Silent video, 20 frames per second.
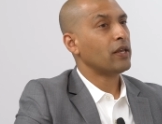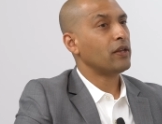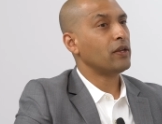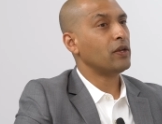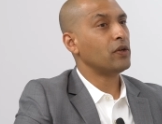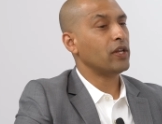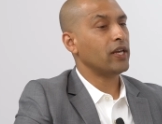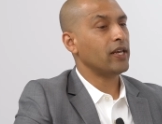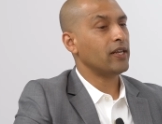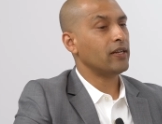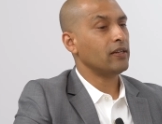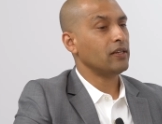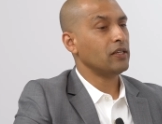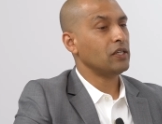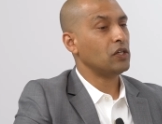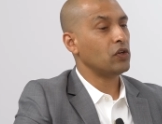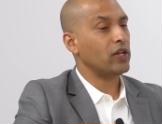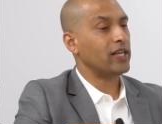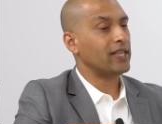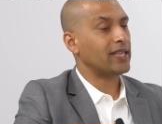you need,
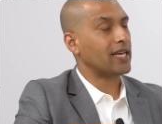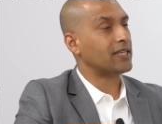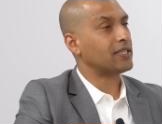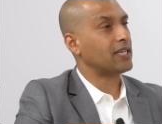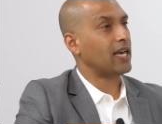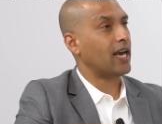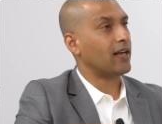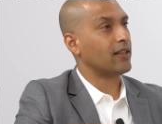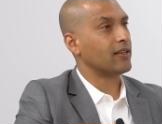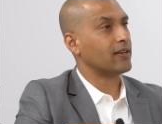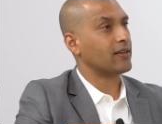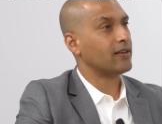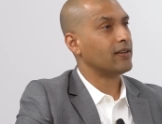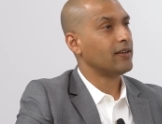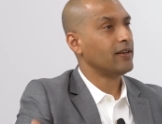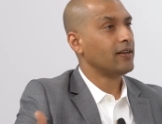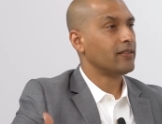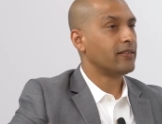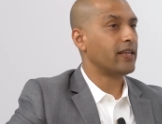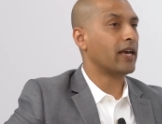you need that talent
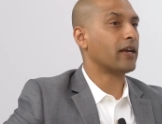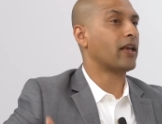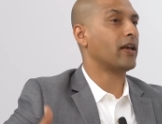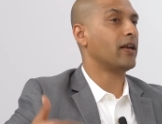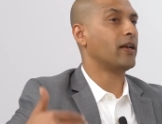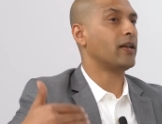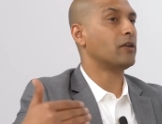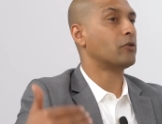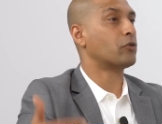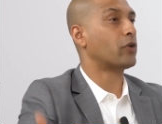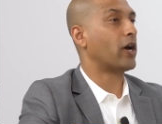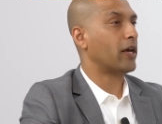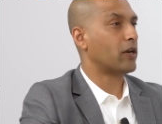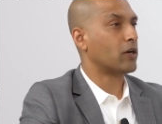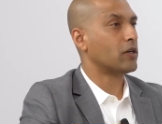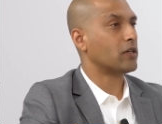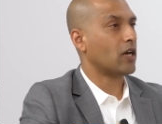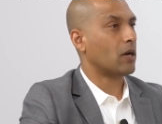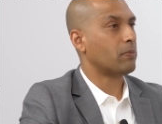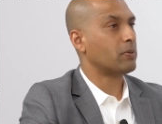that can ride
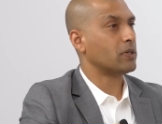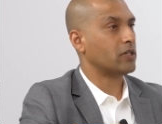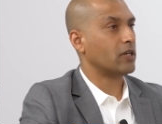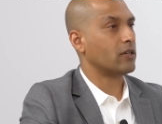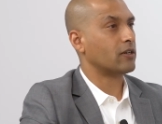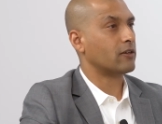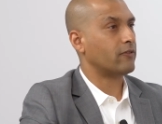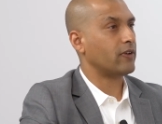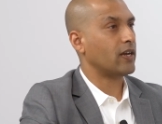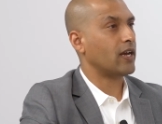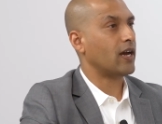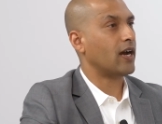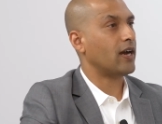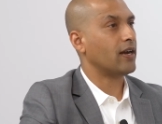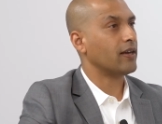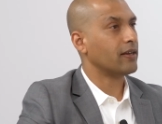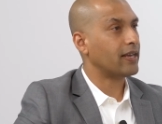on top of generative AI,